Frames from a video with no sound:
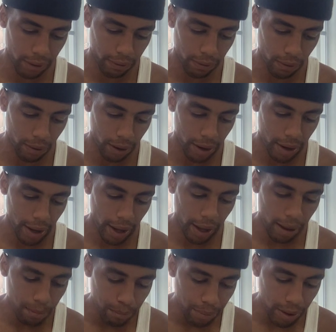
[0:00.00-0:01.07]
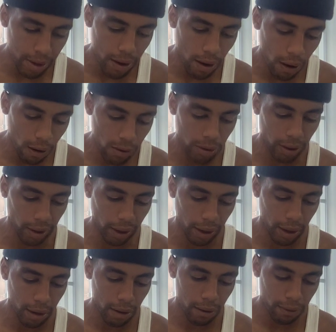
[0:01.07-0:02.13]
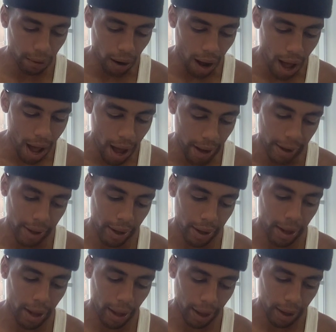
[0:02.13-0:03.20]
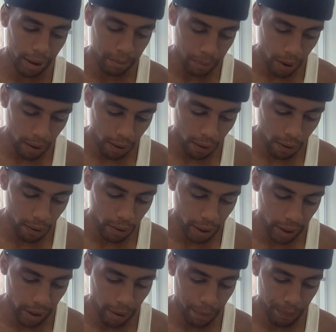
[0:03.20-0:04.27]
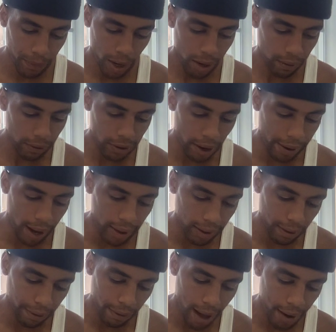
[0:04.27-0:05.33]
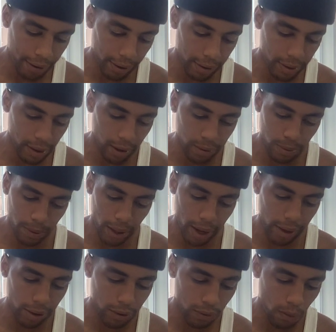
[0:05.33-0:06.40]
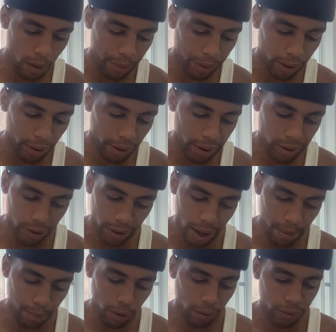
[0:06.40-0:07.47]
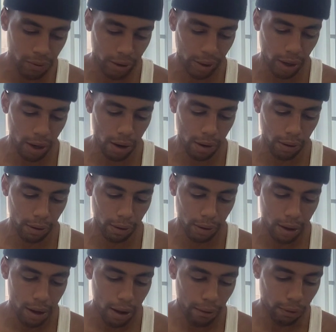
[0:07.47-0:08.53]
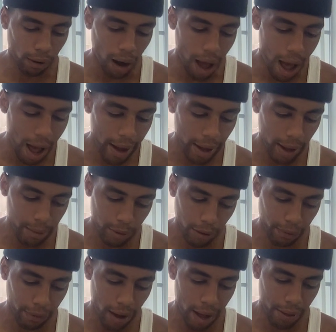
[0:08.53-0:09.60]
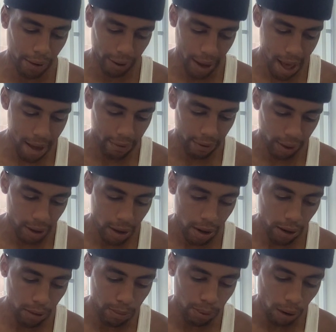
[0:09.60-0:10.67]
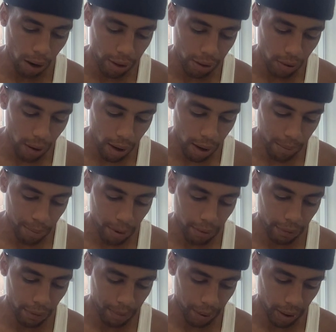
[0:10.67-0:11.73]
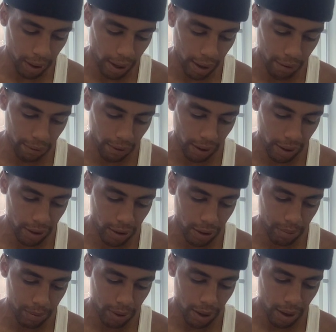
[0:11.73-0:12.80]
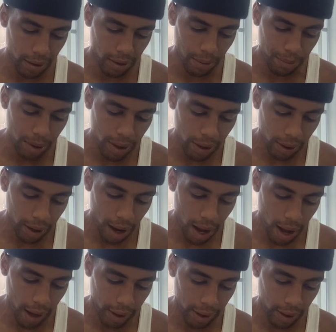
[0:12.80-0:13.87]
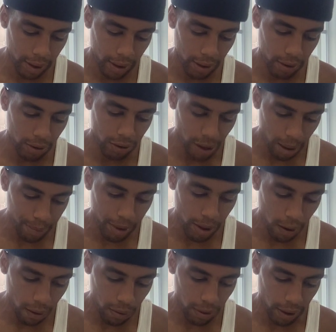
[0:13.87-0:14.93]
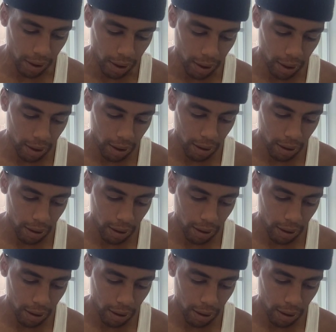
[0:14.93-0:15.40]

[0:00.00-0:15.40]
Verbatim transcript: therefore, and be holy, for I am holy. You shall not defile yourselves with any swarming creature that moves on the earth. For I am your Father in heaven, who brought you up from the land of Egypt to be your God. You shall be holy,